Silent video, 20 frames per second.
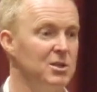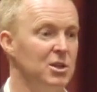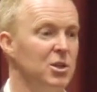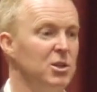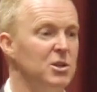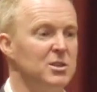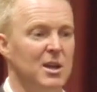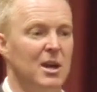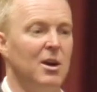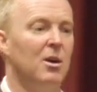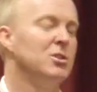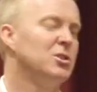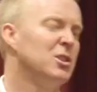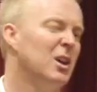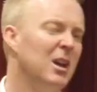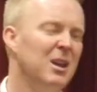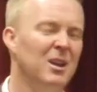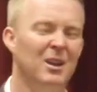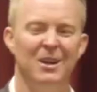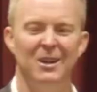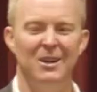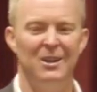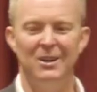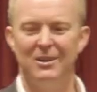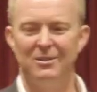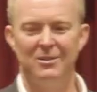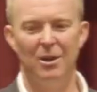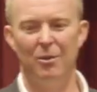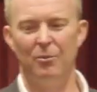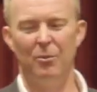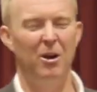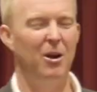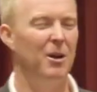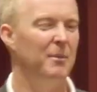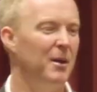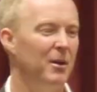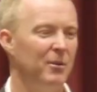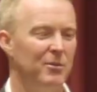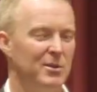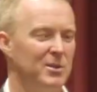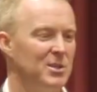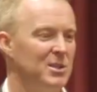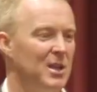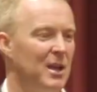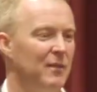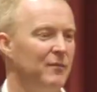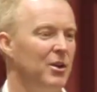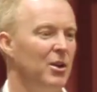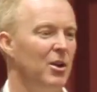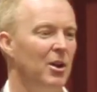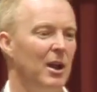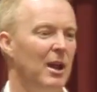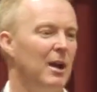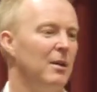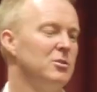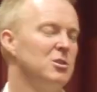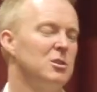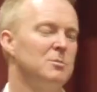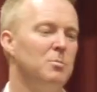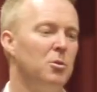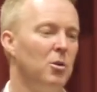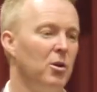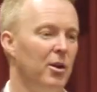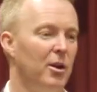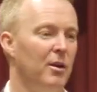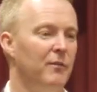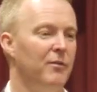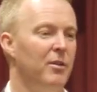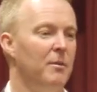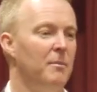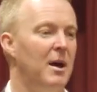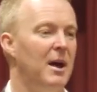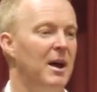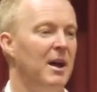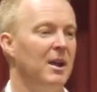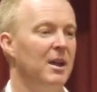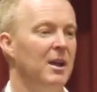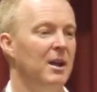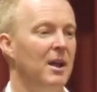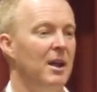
So you say, oh, Jay, don't worry about it, we're just having no luck, just pull it off the market.